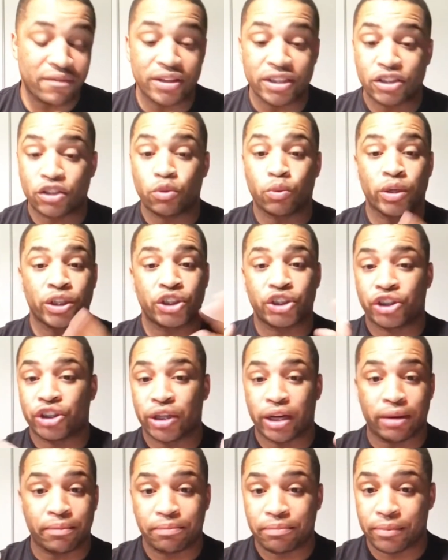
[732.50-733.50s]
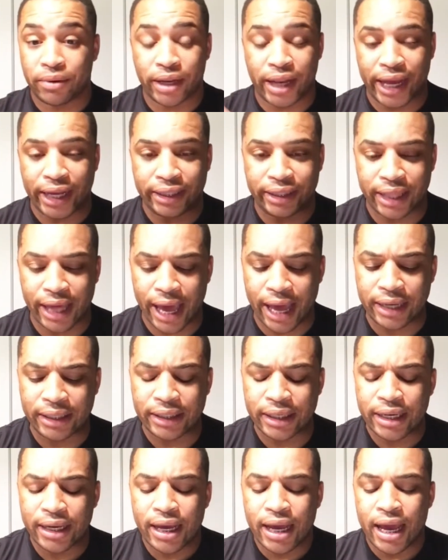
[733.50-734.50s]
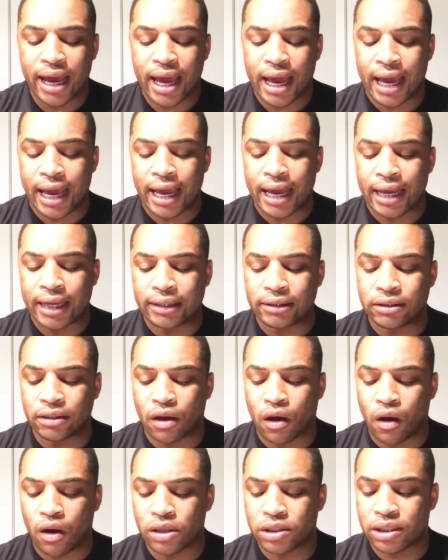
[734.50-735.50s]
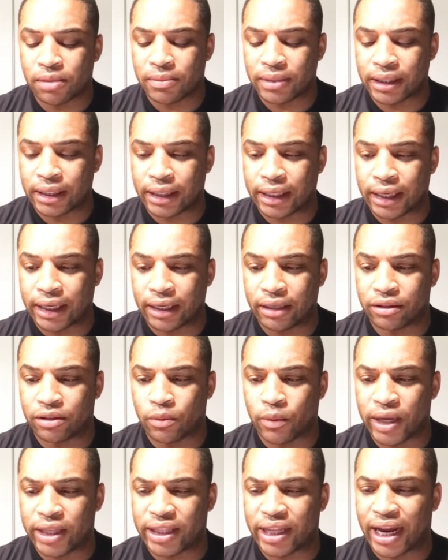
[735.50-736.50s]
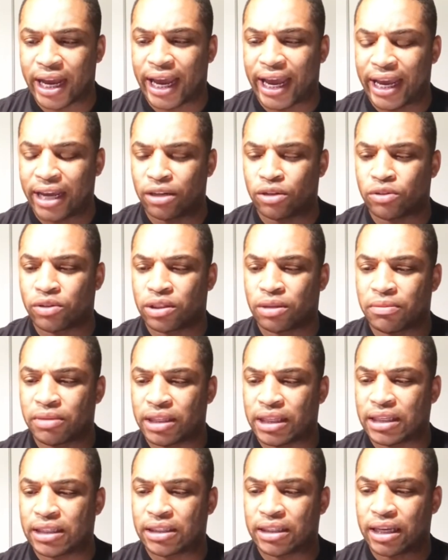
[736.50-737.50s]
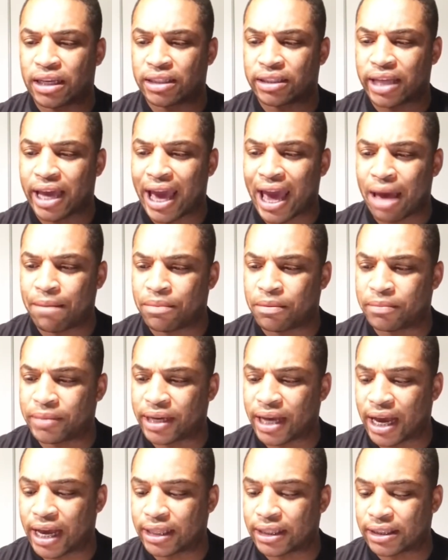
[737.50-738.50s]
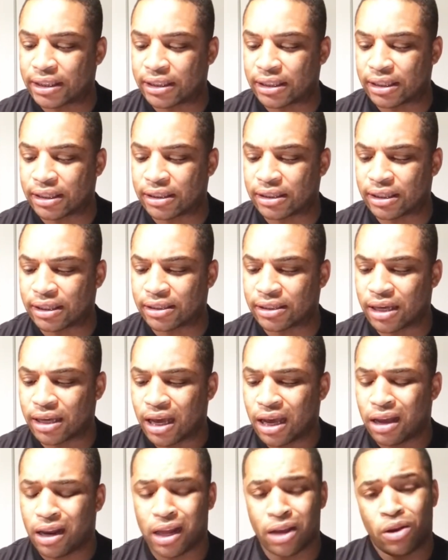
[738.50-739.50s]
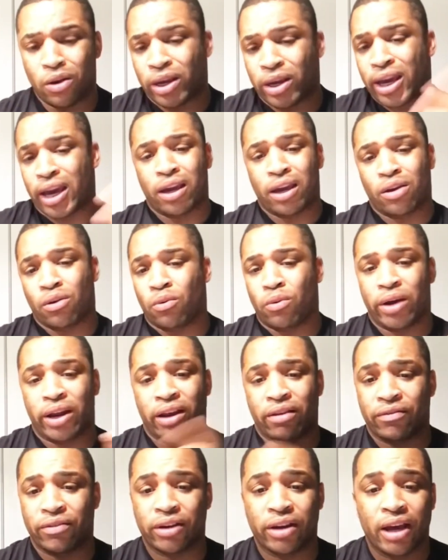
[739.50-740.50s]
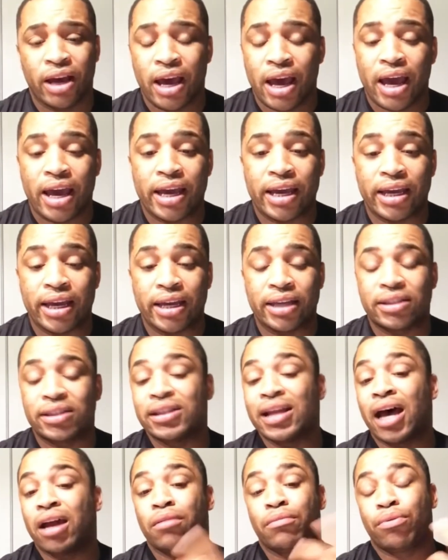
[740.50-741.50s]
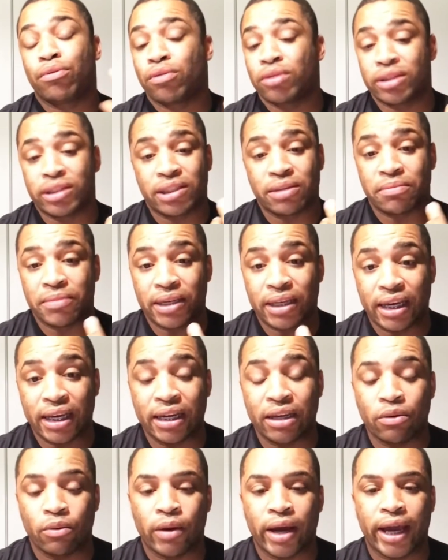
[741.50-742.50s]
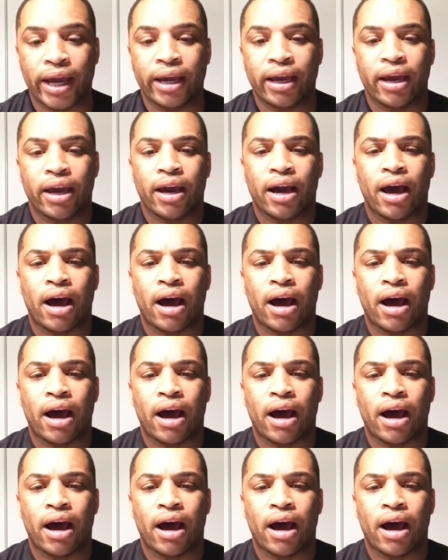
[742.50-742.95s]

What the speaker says: it switched up like that. And ultimately, the way that I handle some of these things that happen behind the scenes is like, okay, whatever. It's not important to me anyway.